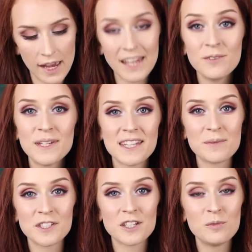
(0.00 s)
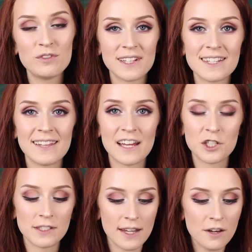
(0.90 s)
Anyways, I'm just going to move on to
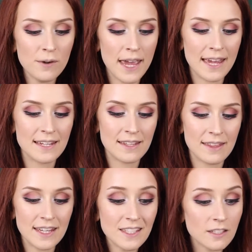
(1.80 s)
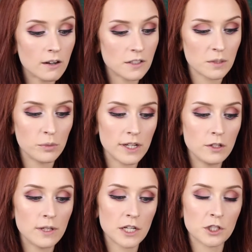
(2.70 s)
lashes now, and these are some brand
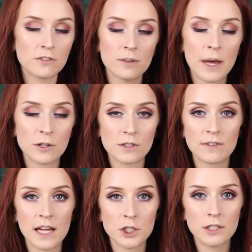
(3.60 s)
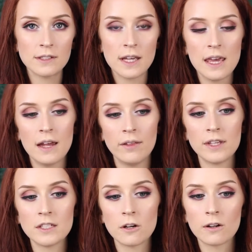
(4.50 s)
new lashes from House of Lashes.
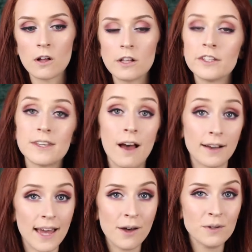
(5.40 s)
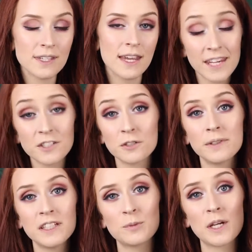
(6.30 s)
These are called Knockout. These are
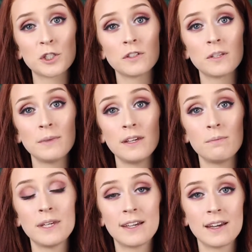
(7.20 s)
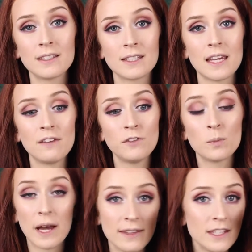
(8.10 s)
really special to me because if
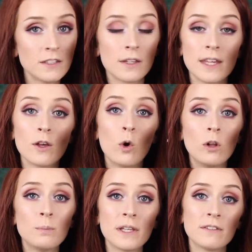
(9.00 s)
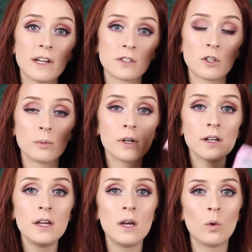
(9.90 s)
you buy these in the whole month of
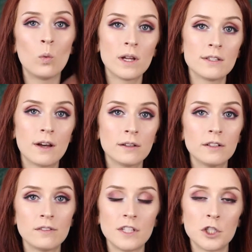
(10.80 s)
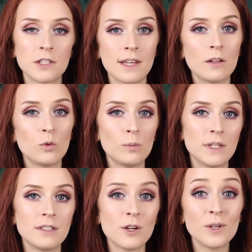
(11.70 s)
October, $1 of each sale will
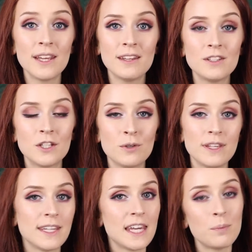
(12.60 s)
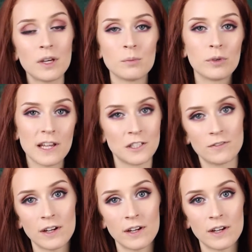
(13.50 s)
be donated to the Keep a Breast